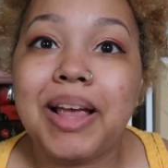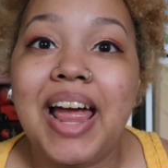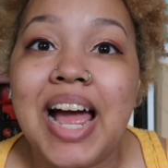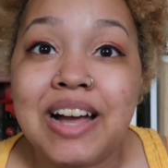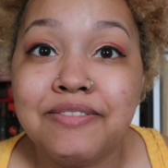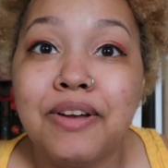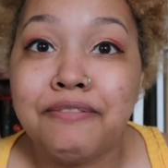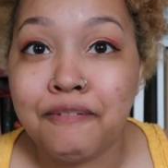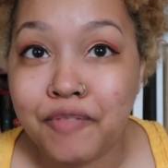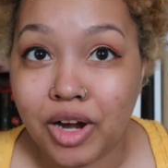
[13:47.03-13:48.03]
book I have
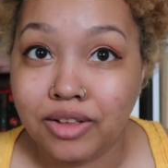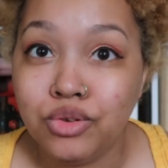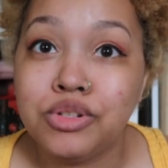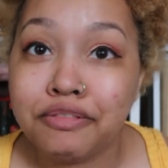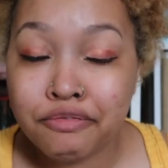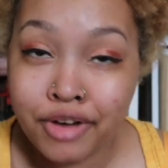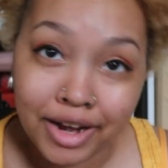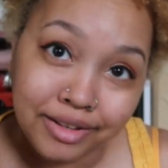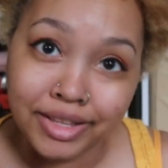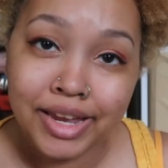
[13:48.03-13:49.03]
from Fairy Loot,
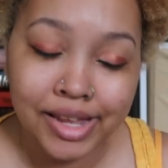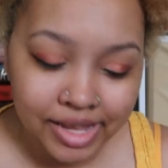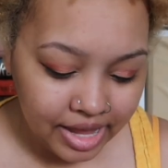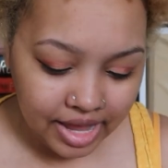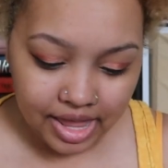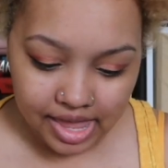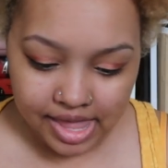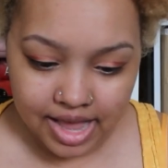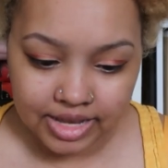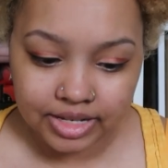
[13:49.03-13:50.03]
finally,
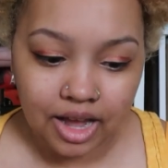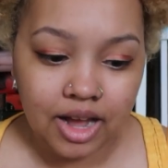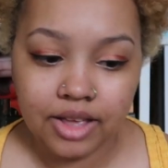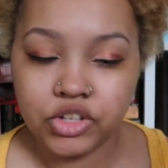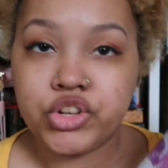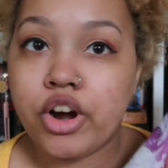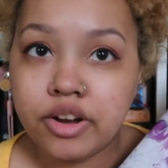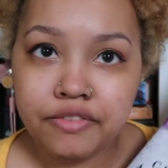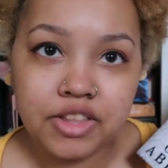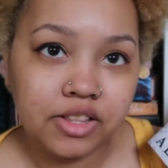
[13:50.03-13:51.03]
is uh, The Start
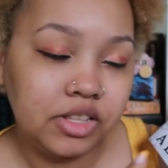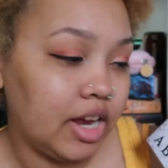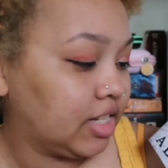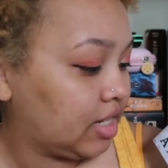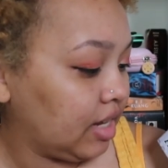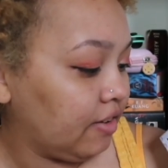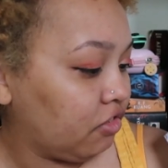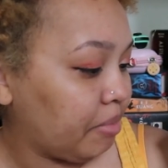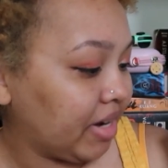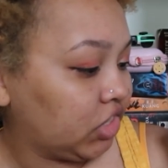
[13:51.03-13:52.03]
of Dust
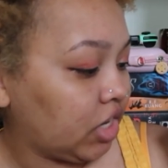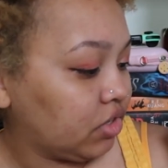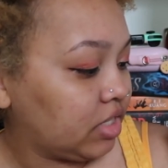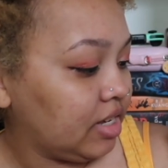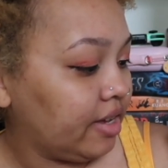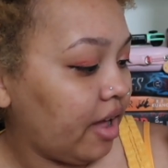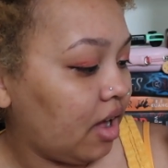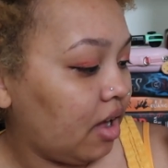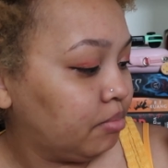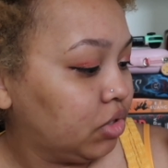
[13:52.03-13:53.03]
Thief by Chelsea
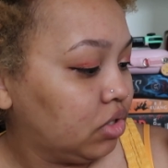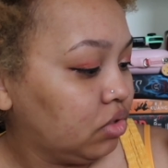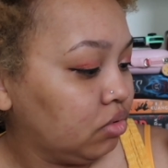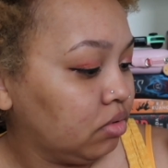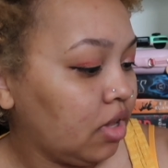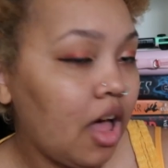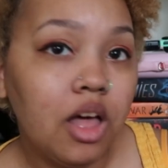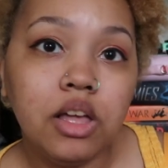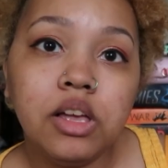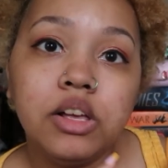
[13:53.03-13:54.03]

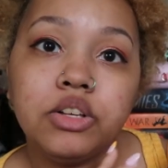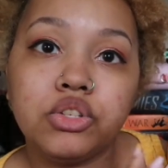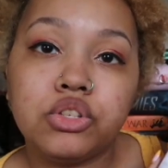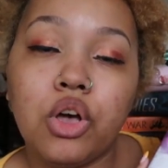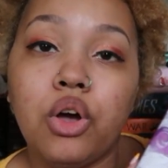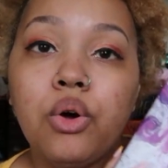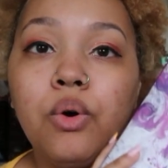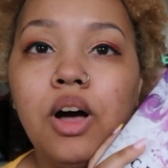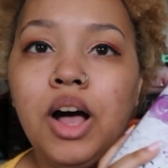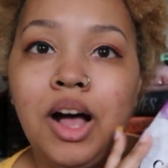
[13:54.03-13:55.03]
Abdullah.
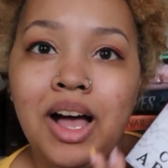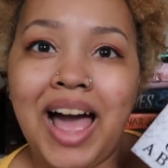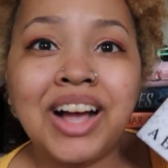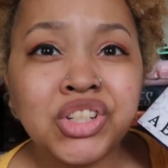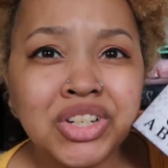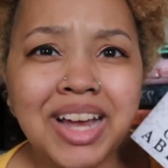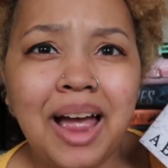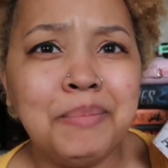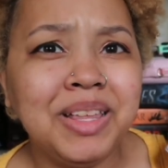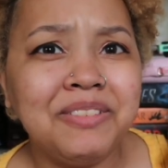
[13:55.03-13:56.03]
So, uh, actually,
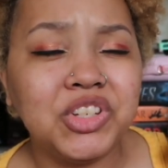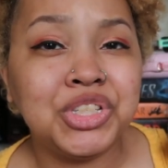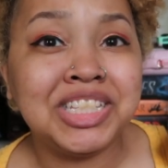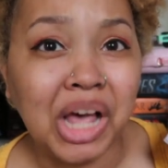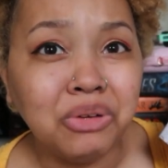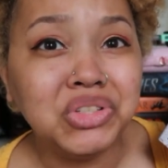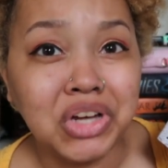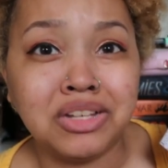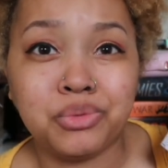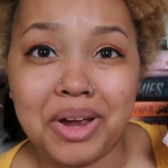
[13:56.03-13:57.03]
I believe Cell
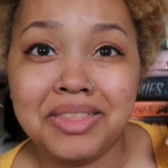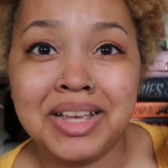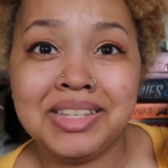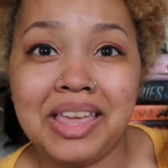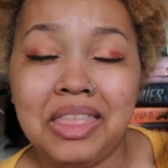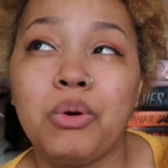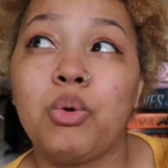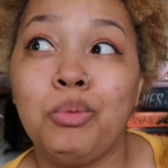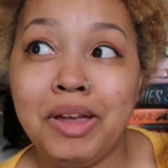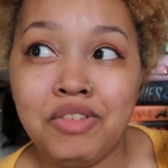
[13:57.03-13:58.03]
just read this and they
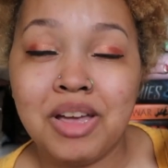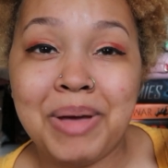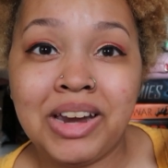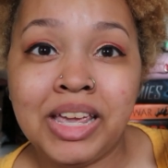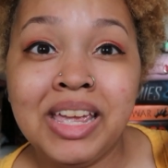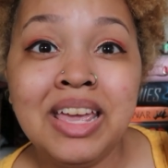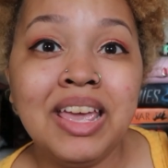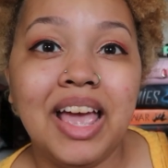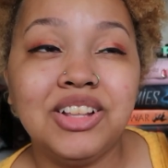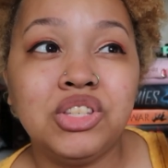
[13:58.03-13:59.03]
were raving about it.
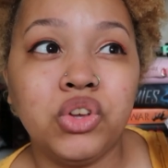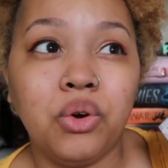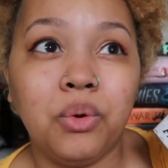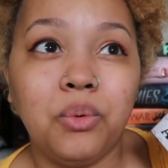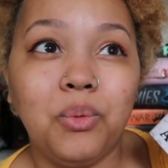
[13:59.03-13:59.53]
And so,